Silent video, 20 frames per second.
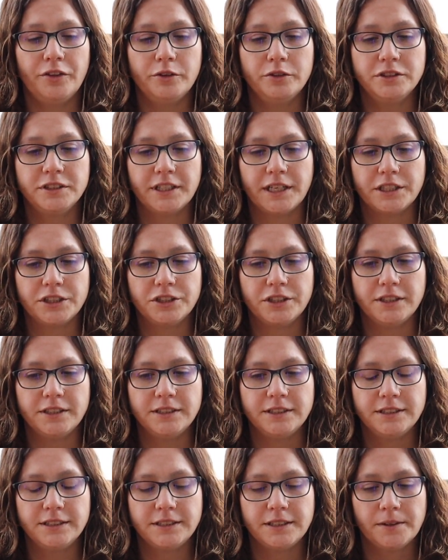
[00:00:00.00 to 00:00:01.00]
those
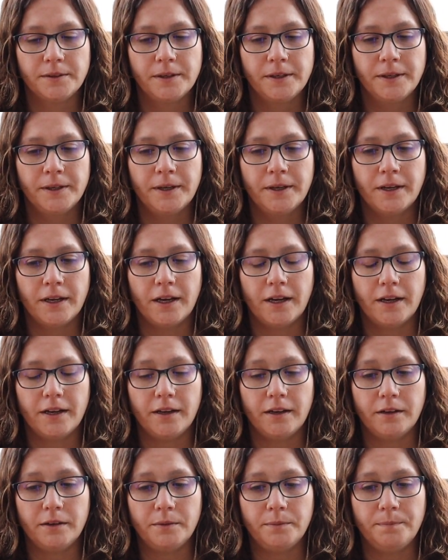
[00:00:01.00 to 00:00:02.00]
sections.
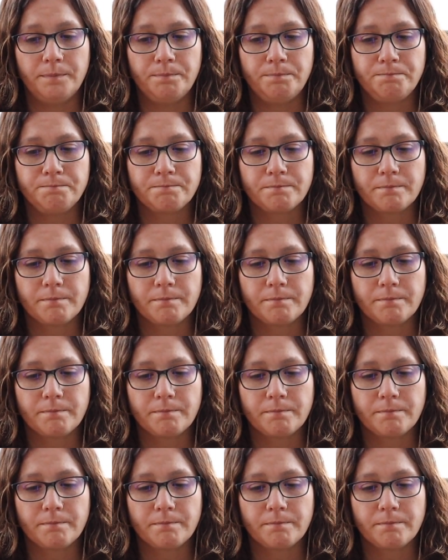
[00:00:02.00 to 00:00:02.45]
And